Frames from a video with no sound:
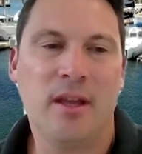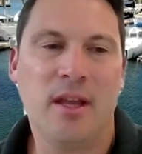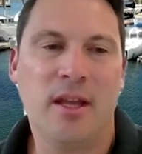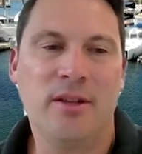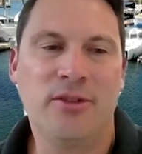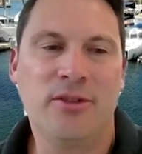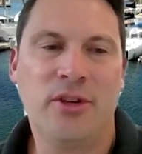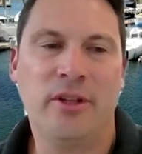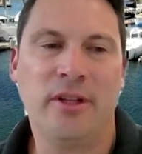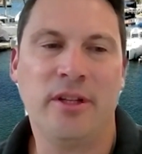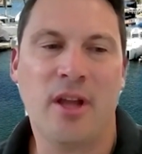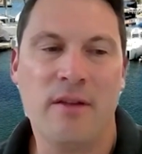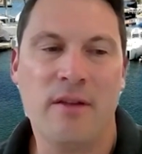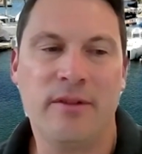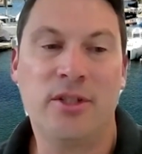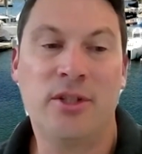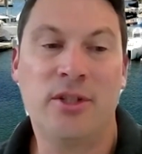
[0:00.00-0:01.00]
And certainly
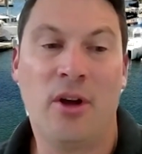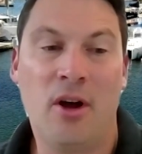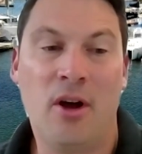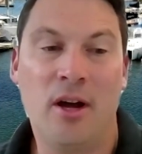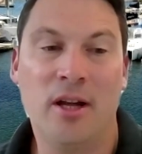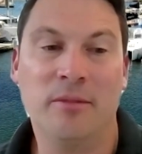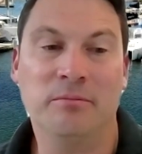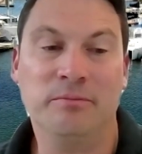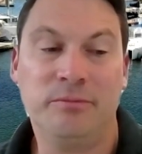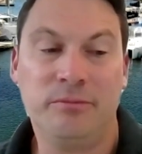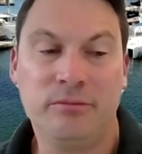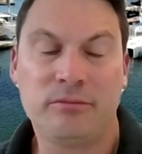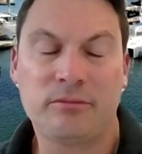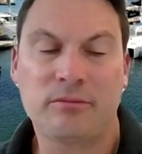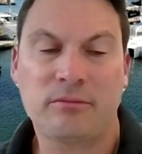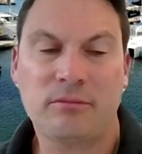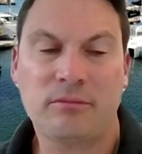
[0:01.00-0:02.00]
over time,
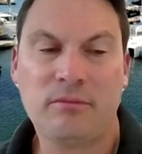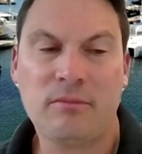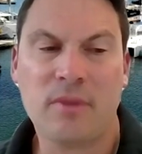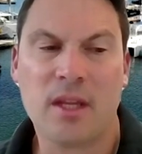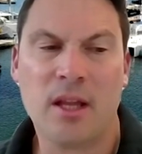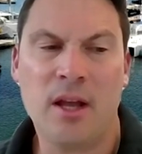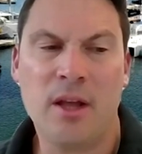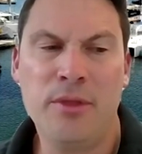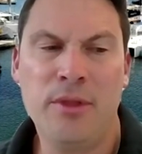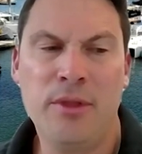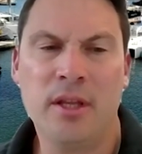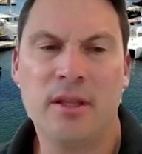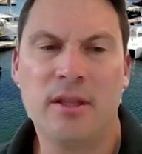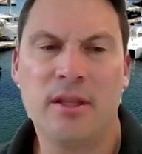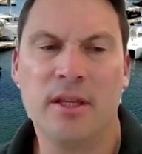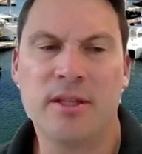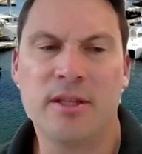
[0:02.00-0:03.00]
I
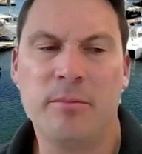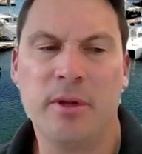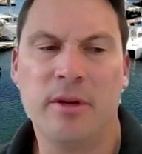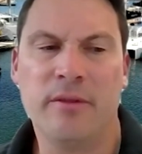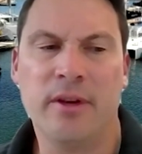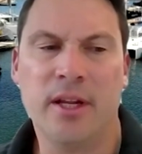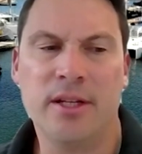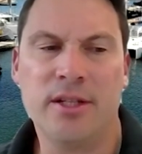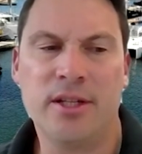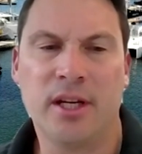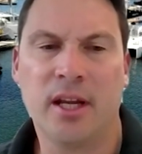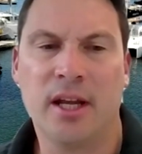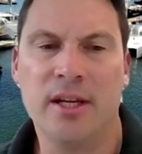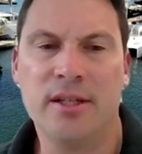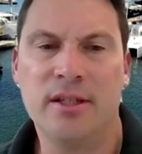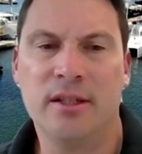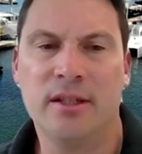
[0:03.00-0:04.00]
think there's a bit of an
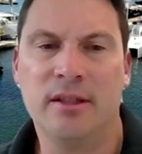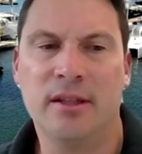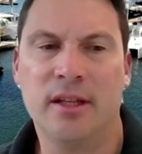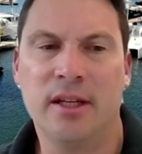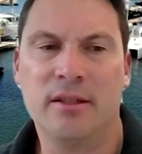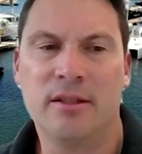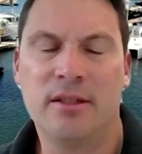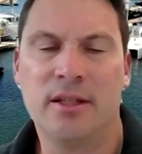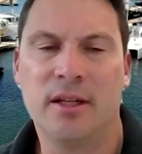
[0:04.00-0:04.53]
education that